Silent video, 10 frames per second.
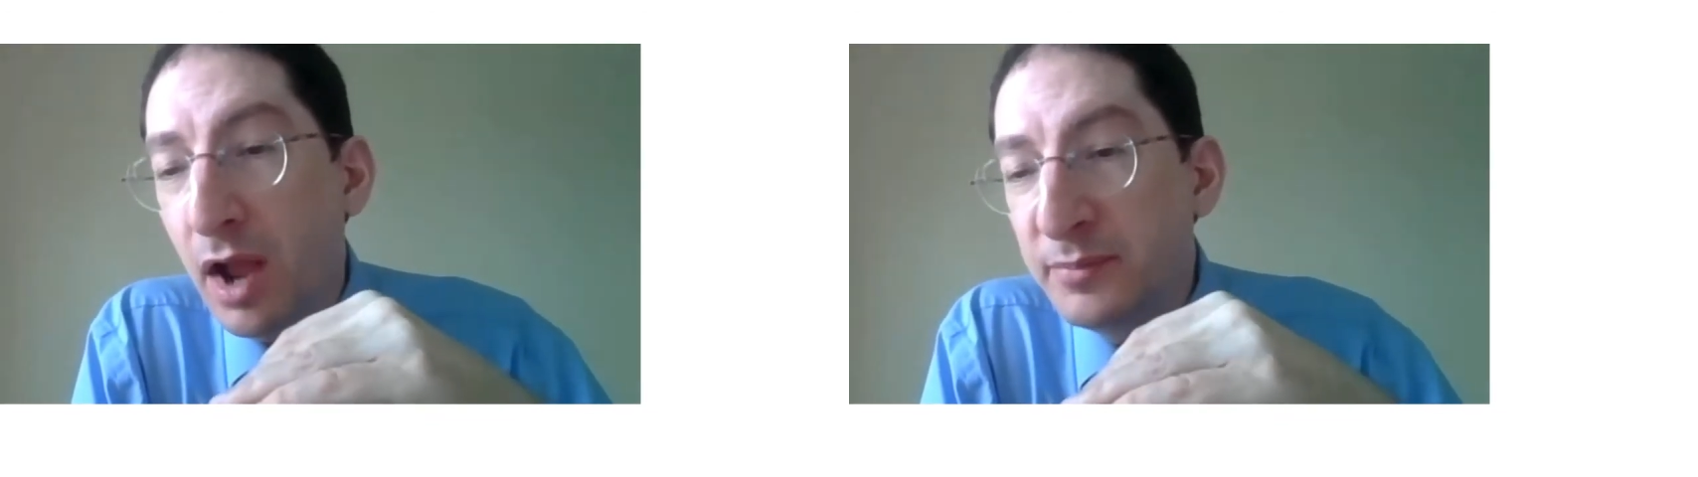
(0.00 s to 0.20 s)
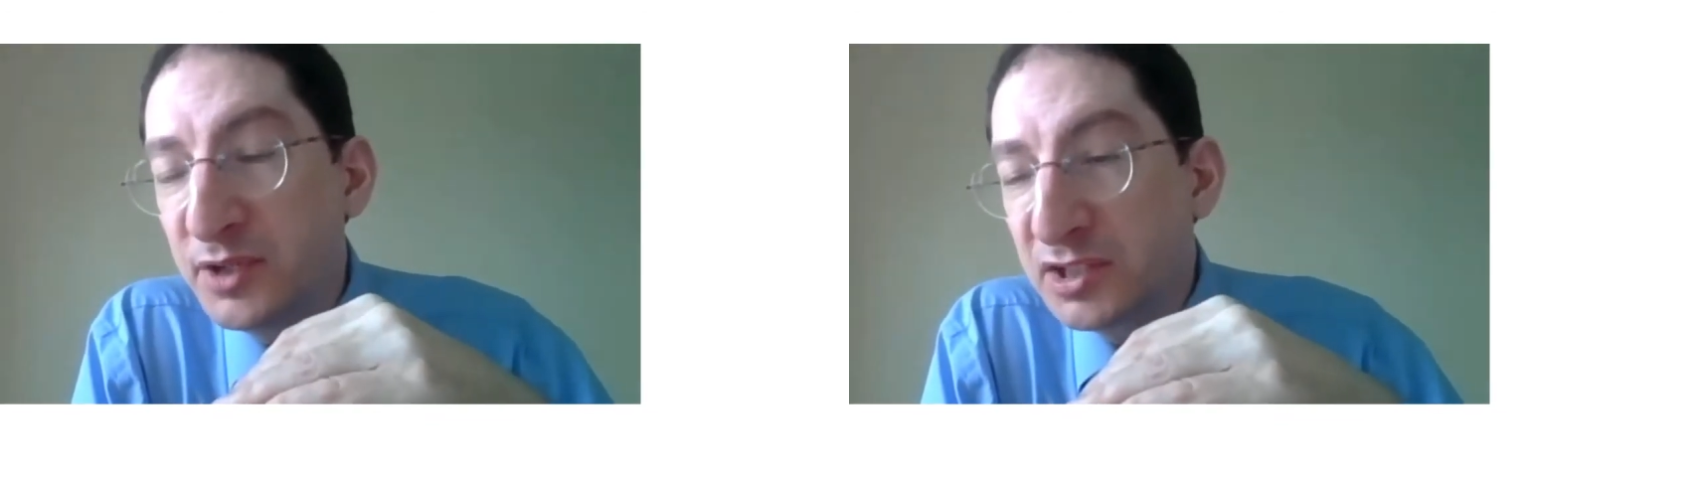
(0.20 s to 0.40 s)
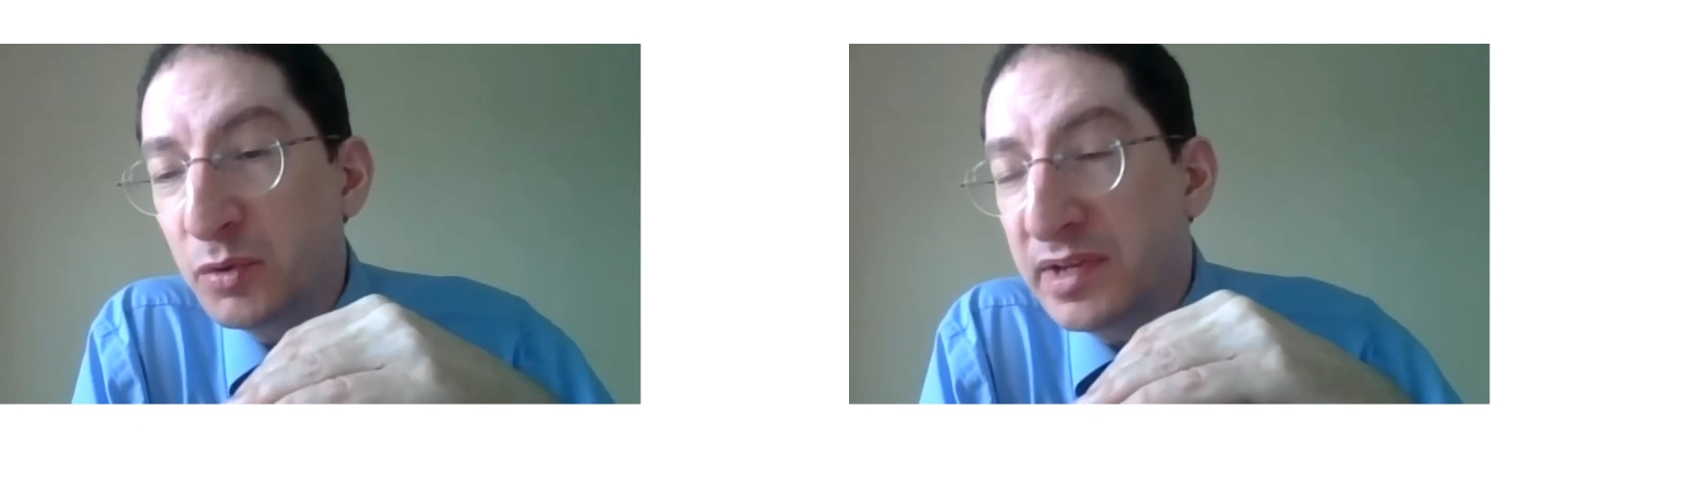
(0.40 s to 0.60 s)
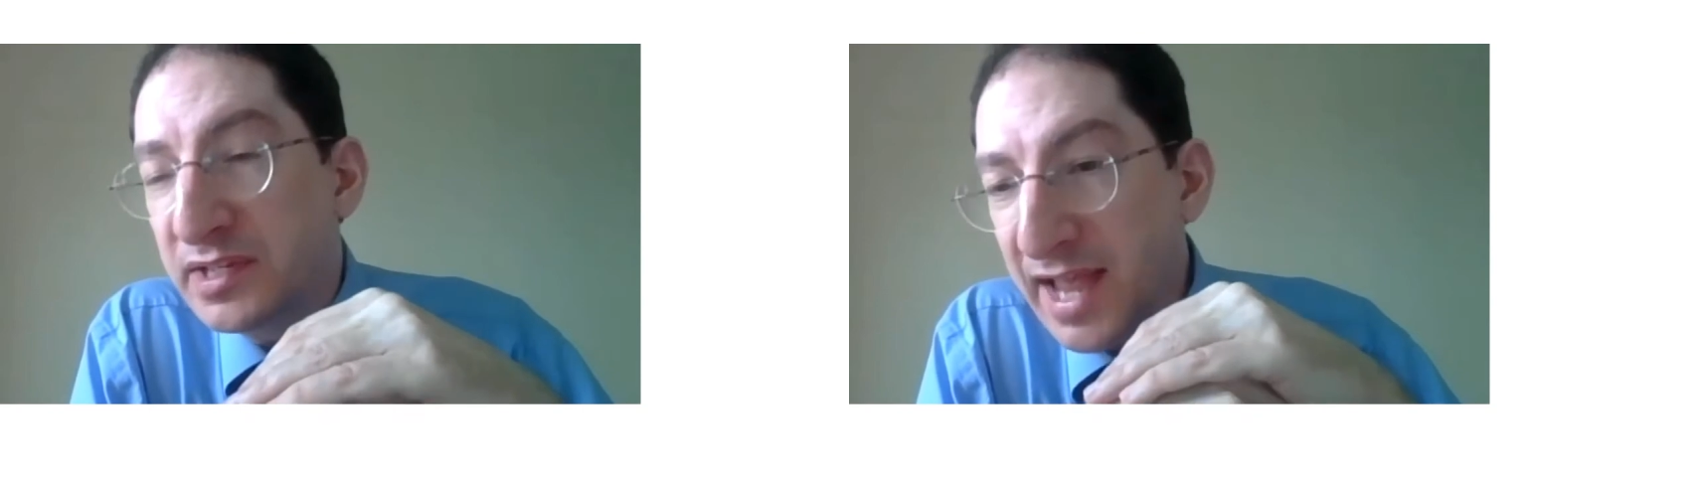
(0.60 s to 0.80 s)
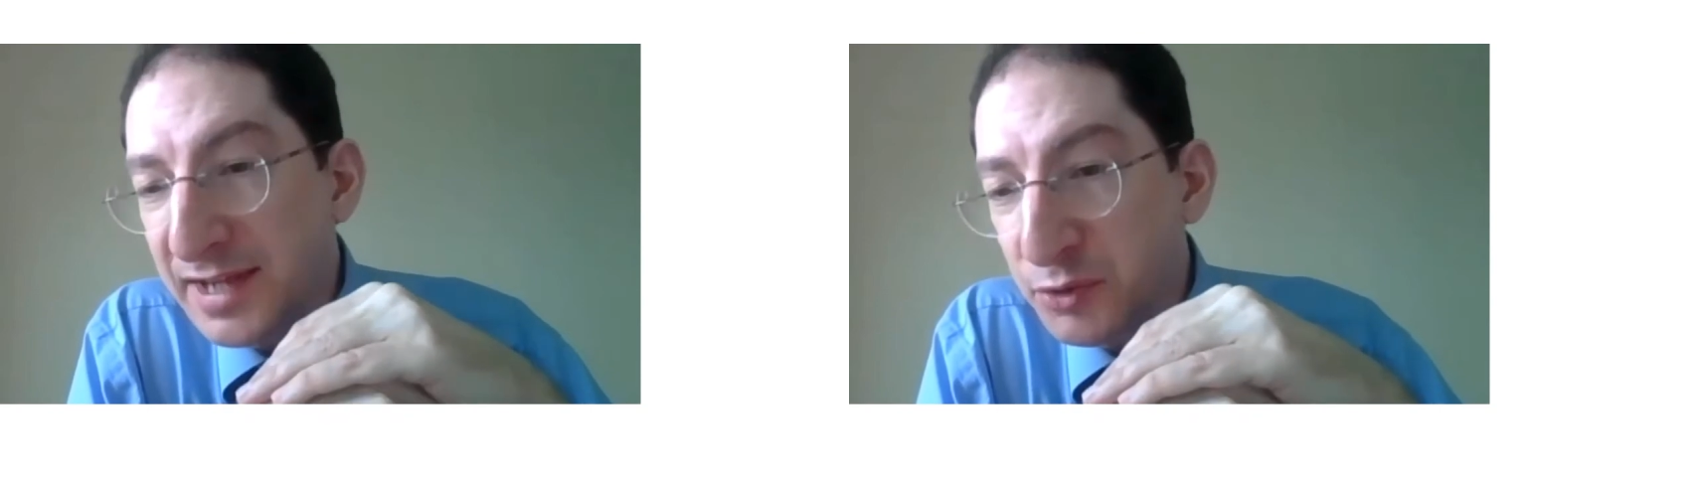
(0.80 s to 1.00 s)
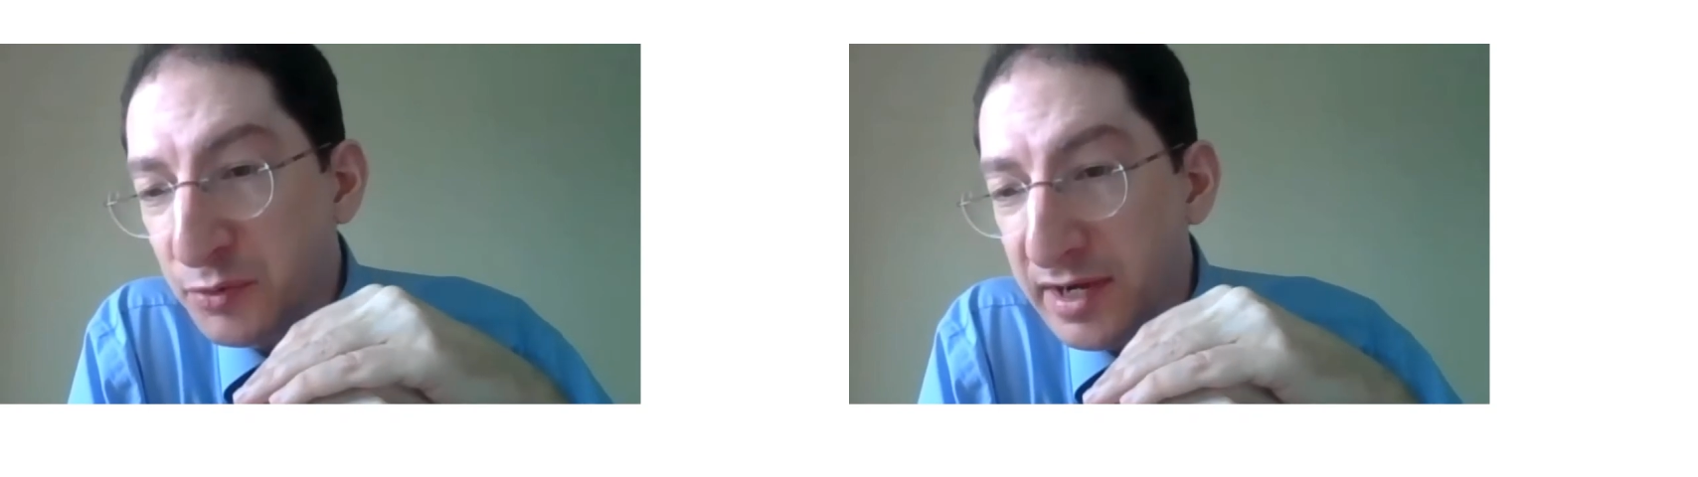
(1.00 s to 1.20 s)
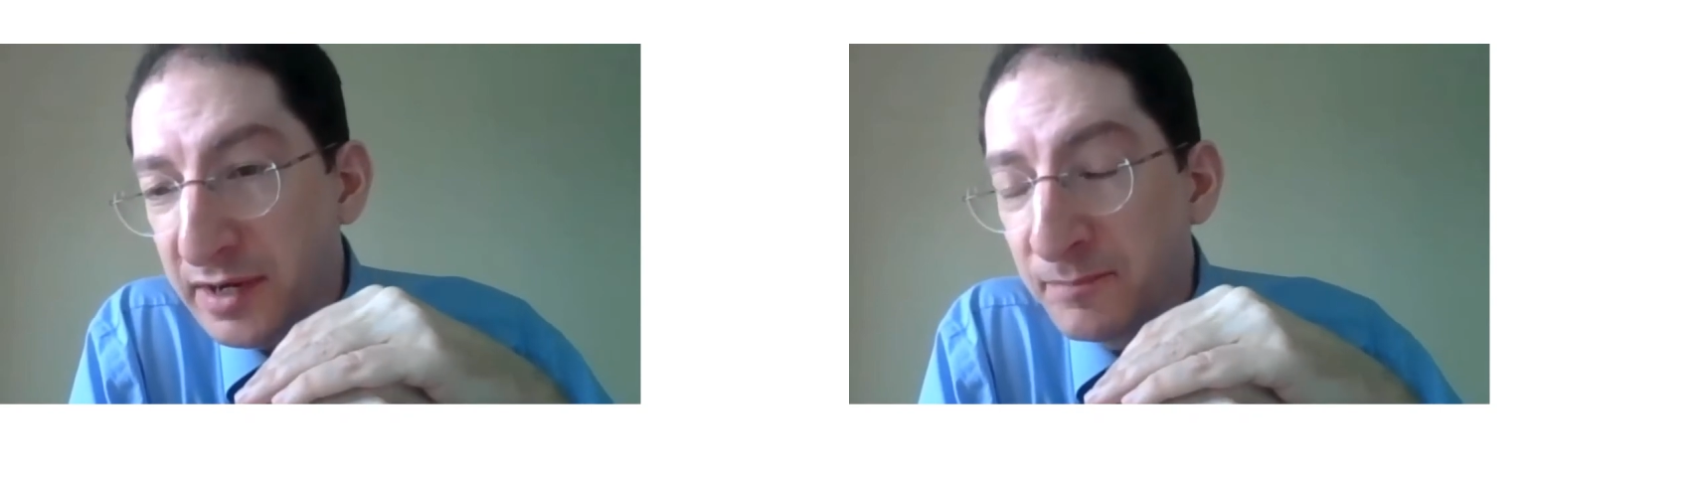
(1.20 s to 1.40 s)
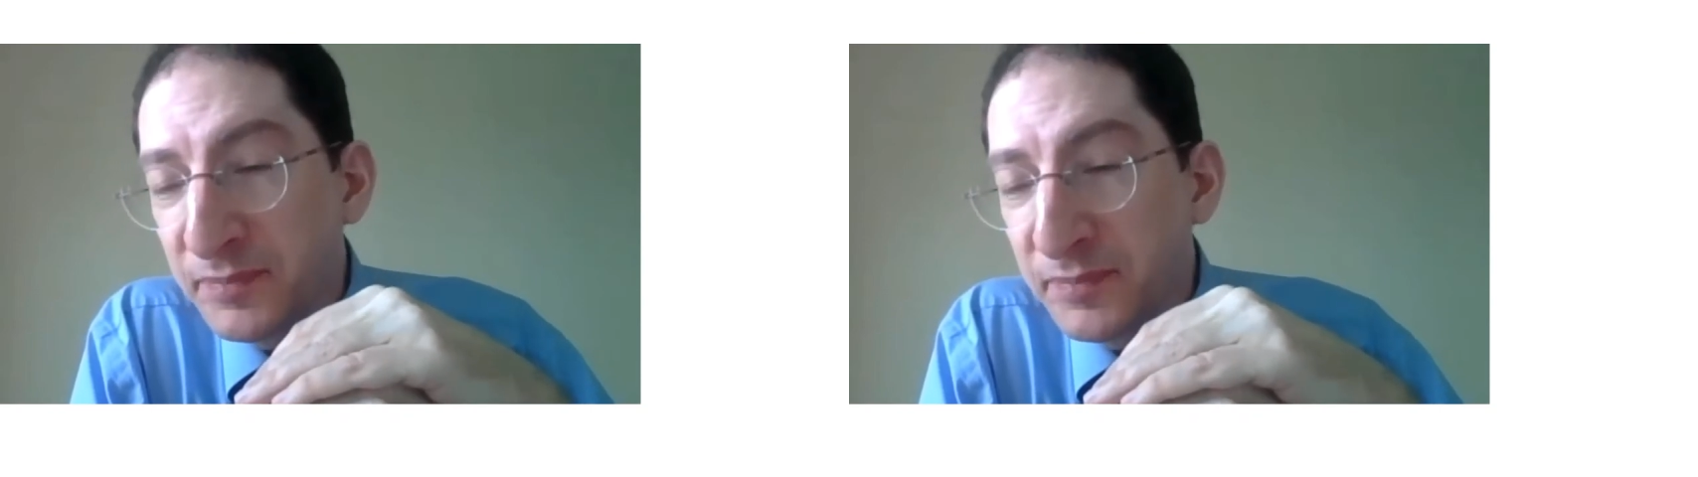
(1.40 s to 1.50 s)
object will be saturated.